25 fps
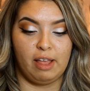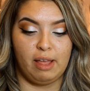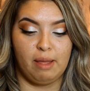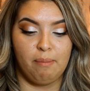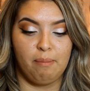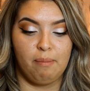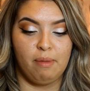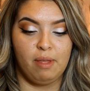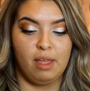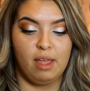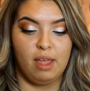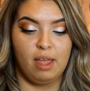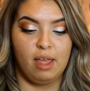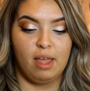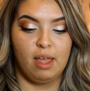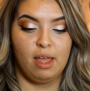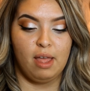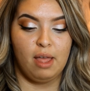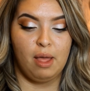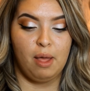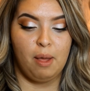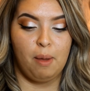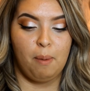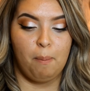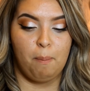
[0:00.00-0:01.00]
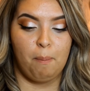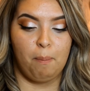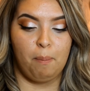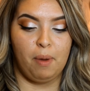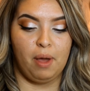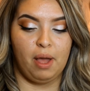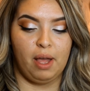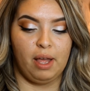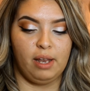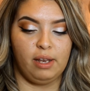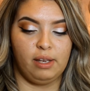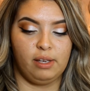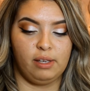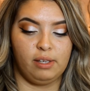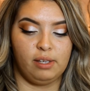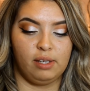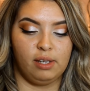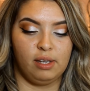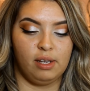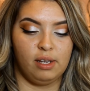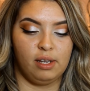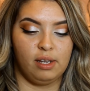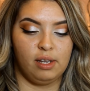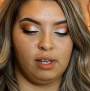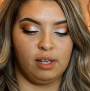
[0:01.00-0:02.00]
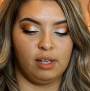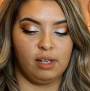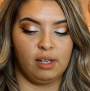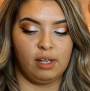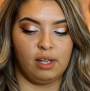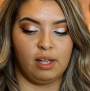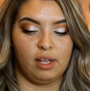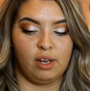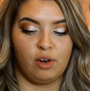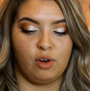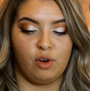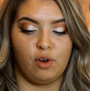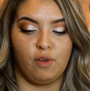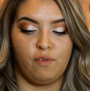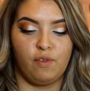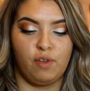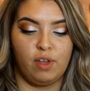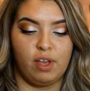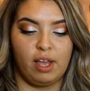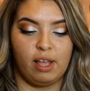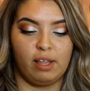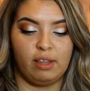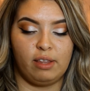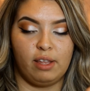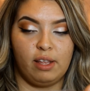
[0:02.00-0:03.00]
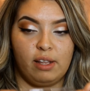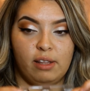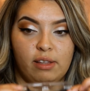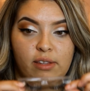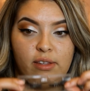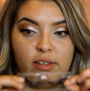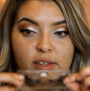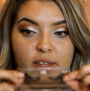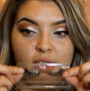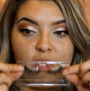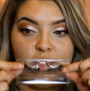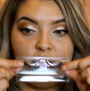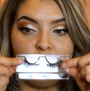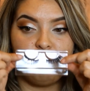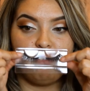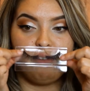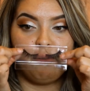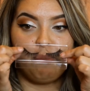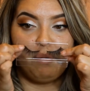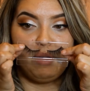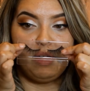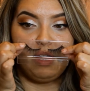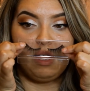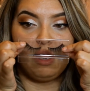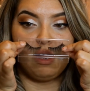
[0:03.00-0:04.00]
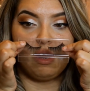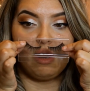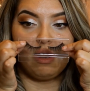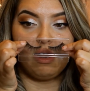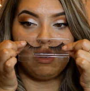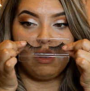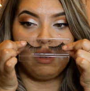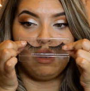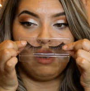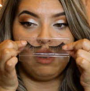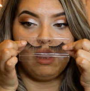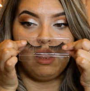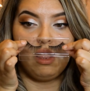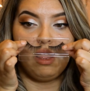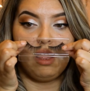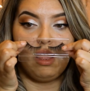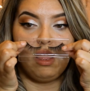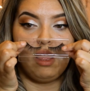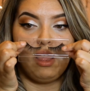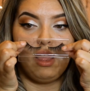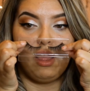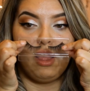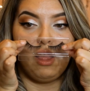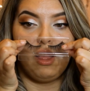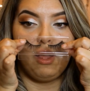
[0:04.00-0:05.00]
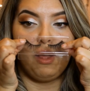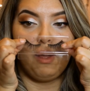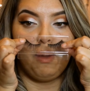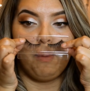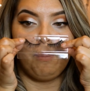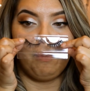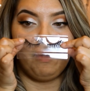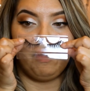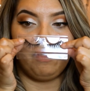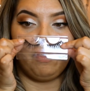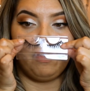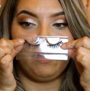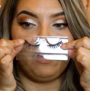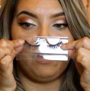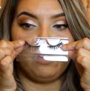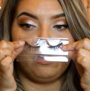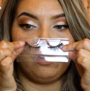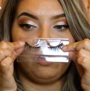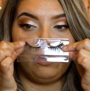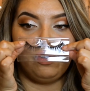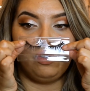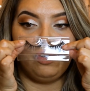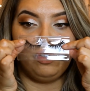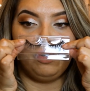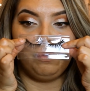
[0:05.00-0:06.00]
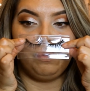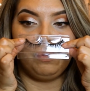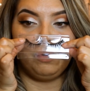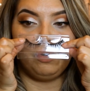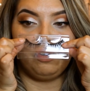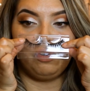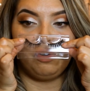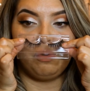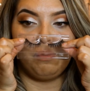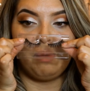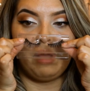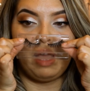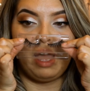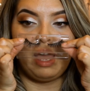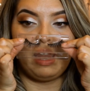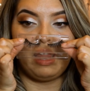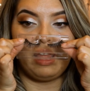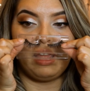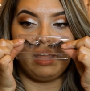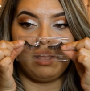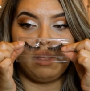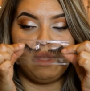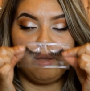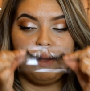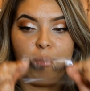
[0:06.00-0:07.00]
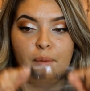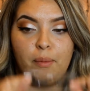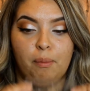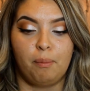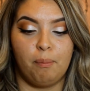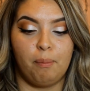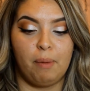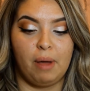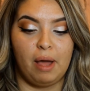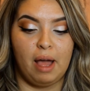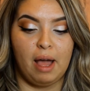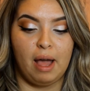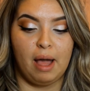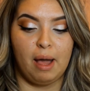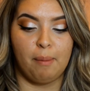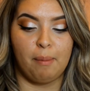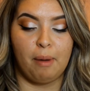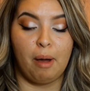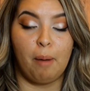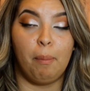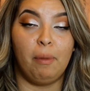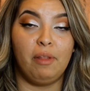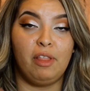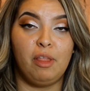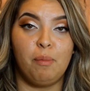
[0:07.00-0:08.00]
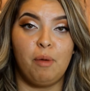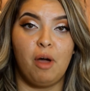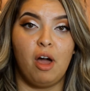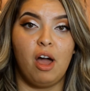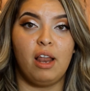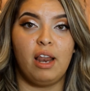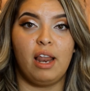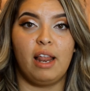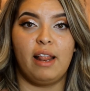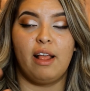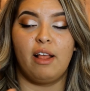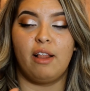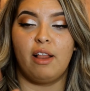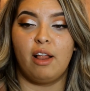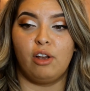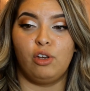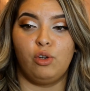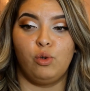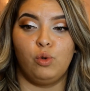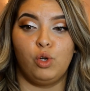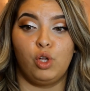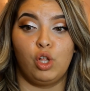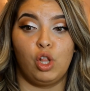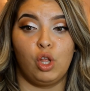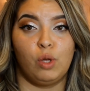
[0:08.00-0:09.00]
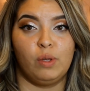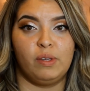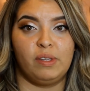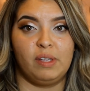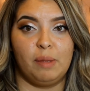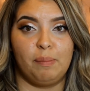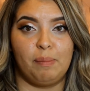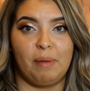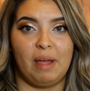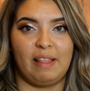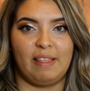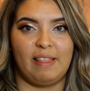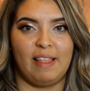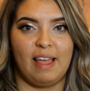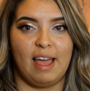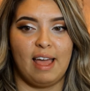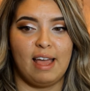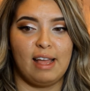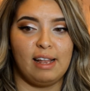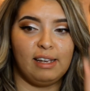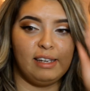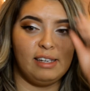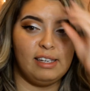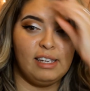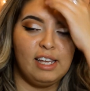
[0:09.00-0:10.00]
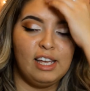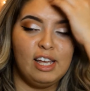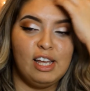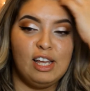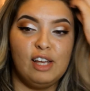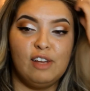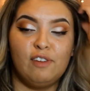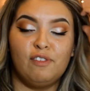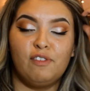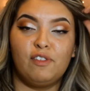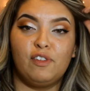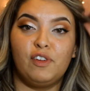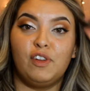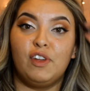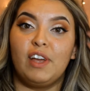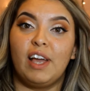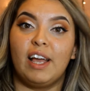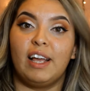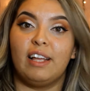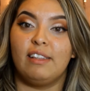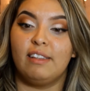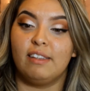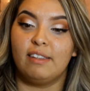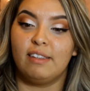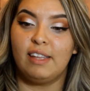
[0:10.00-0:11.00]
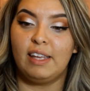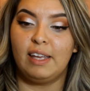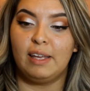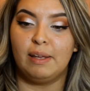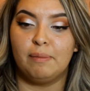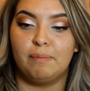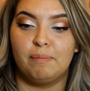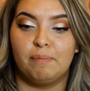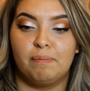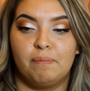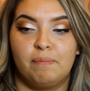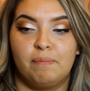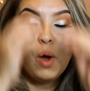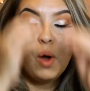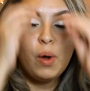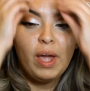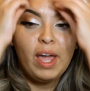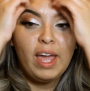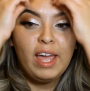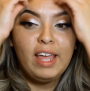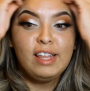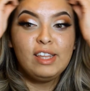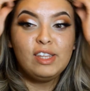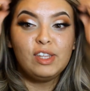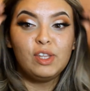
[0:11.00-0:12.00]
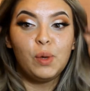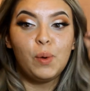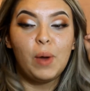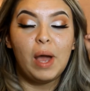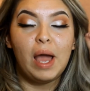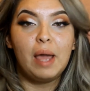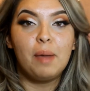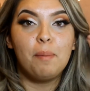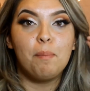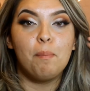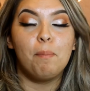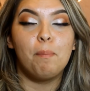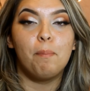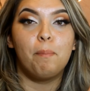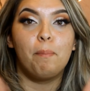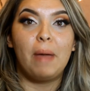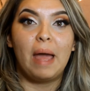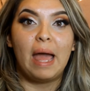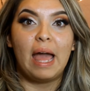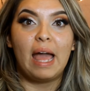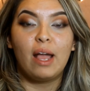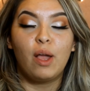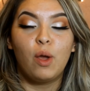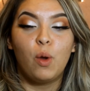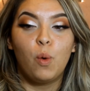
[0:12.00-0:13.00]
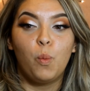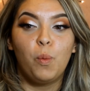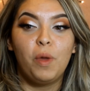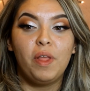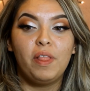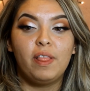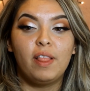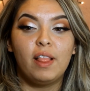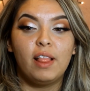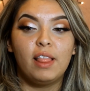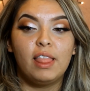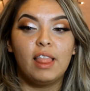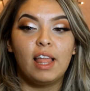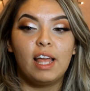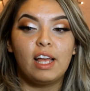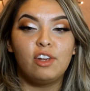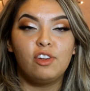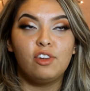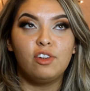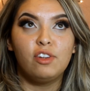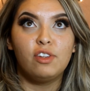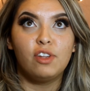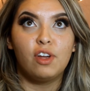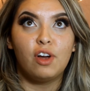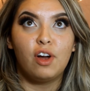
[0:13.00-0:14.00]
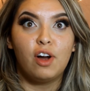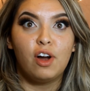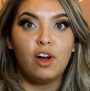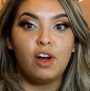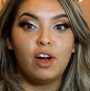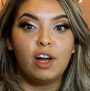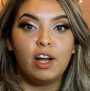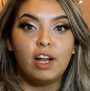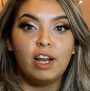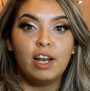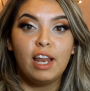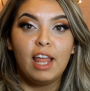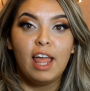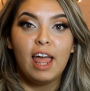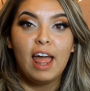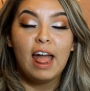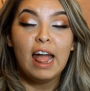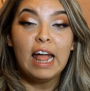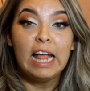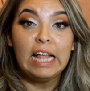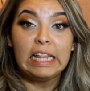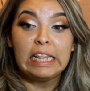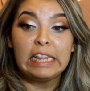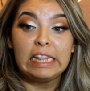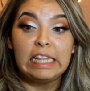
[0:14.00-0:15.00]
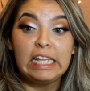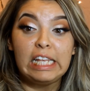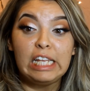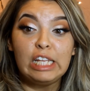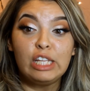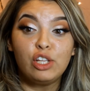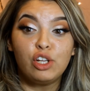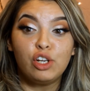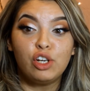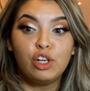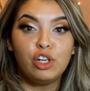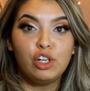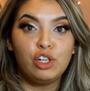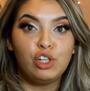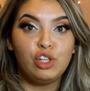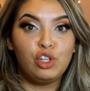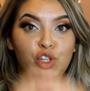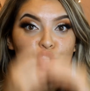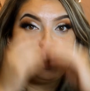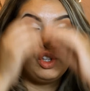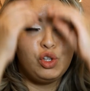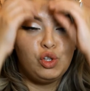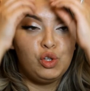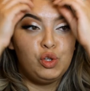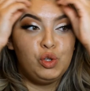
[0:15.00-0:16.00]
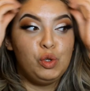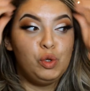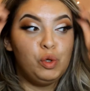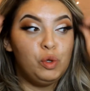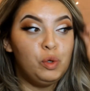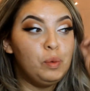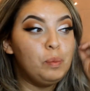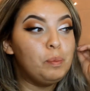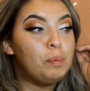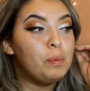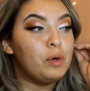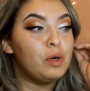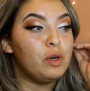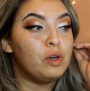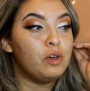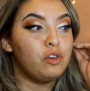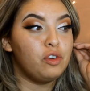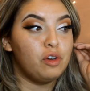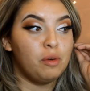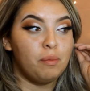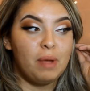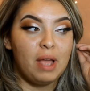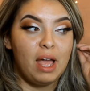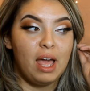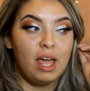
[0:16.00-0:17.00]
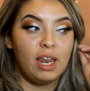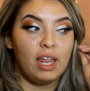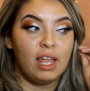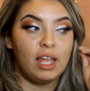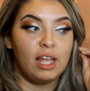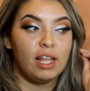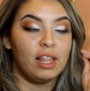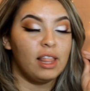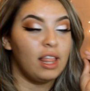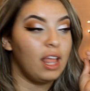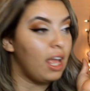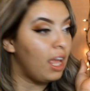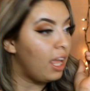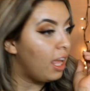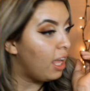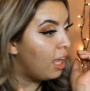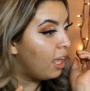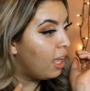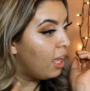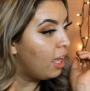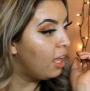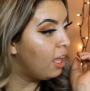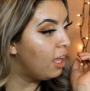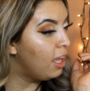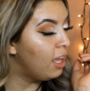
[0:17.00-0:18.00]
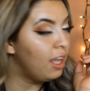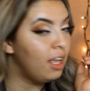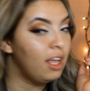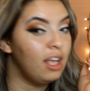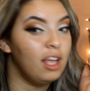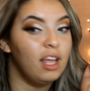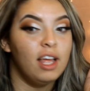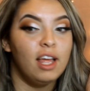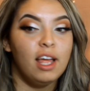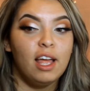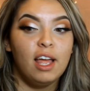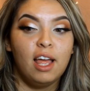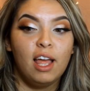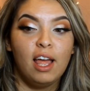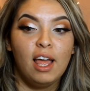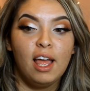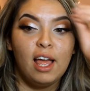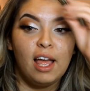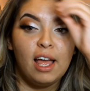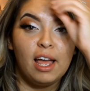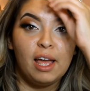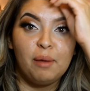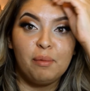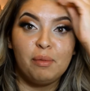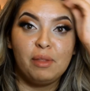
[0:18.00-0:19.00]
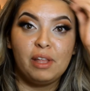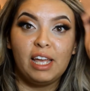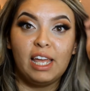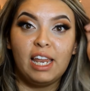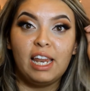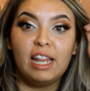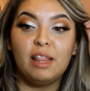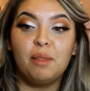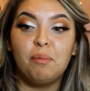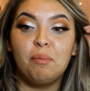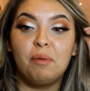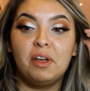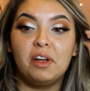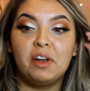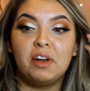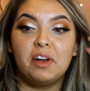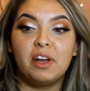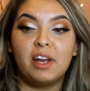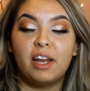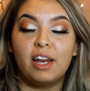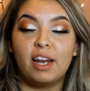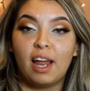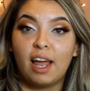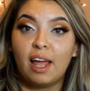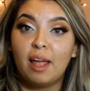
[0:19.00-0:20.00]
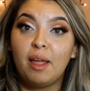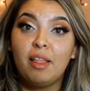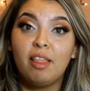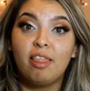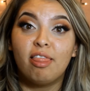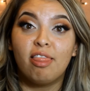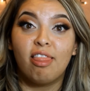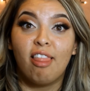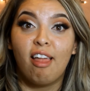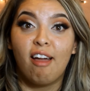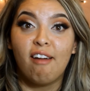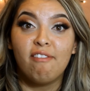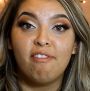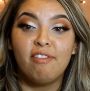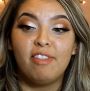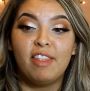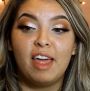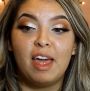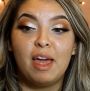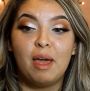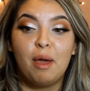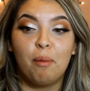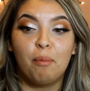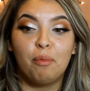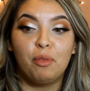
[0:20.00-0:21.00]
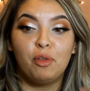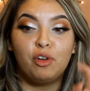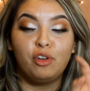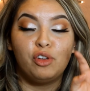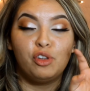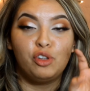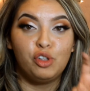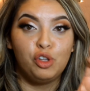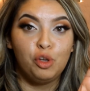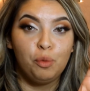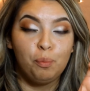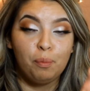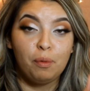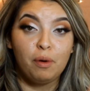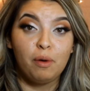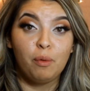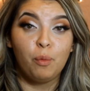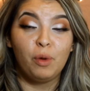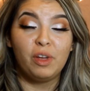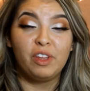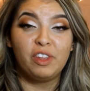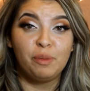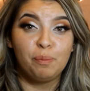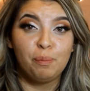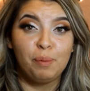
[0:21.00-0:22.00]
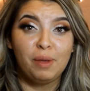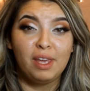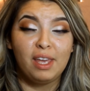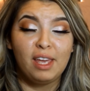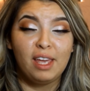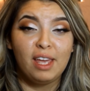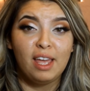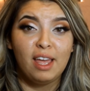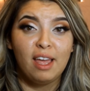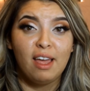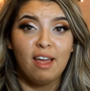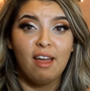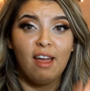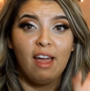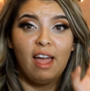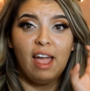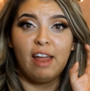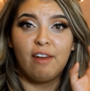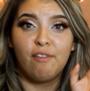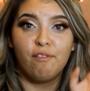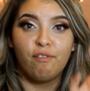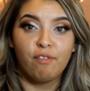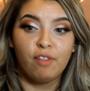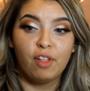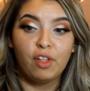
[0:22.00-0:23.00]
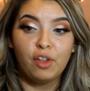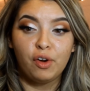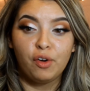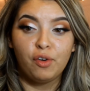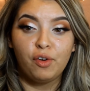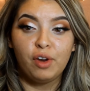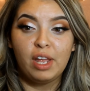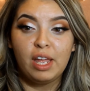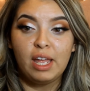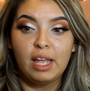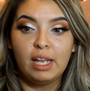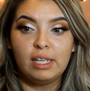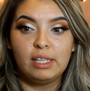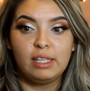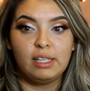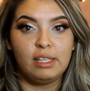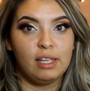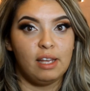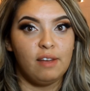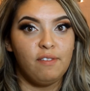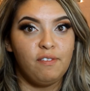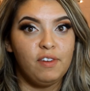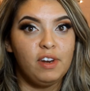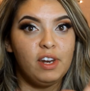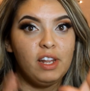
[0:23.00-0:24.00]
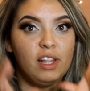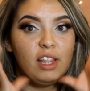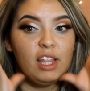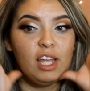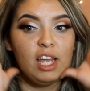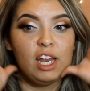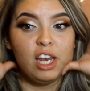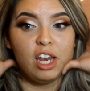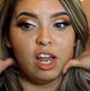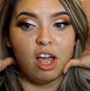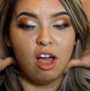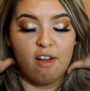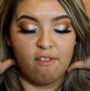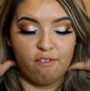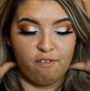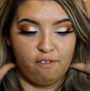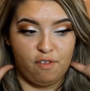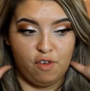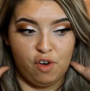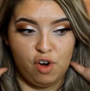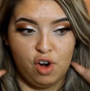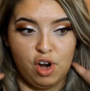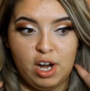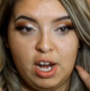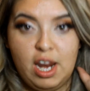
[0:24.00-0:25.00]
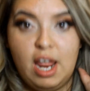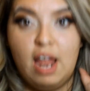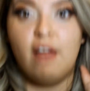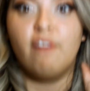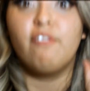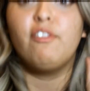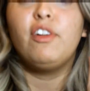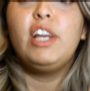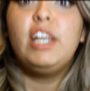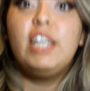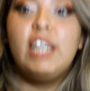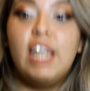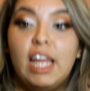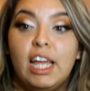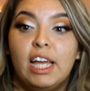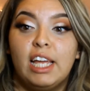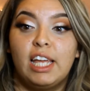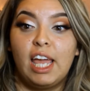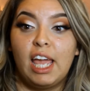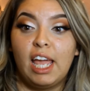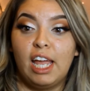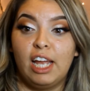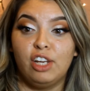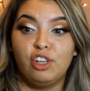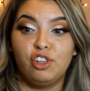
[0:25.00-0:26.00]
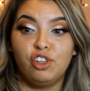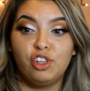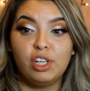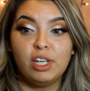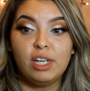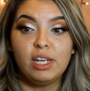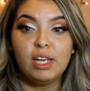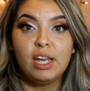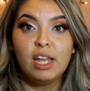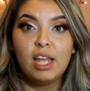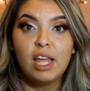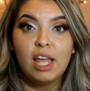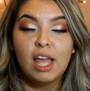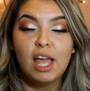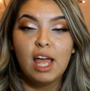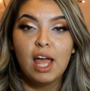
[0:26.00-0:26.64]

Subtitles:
them. But I don't know if you guys can see that from here, but they're super dramatic. But I'll put them on and then I'll do a close-up at the end for you guys to see. Okay, so I'm back with the lashes on. These are super dramatic. Like, I'm looking in the mirror and I love them. They're super wispy and fluttery. Definitely not for an everyday occasion,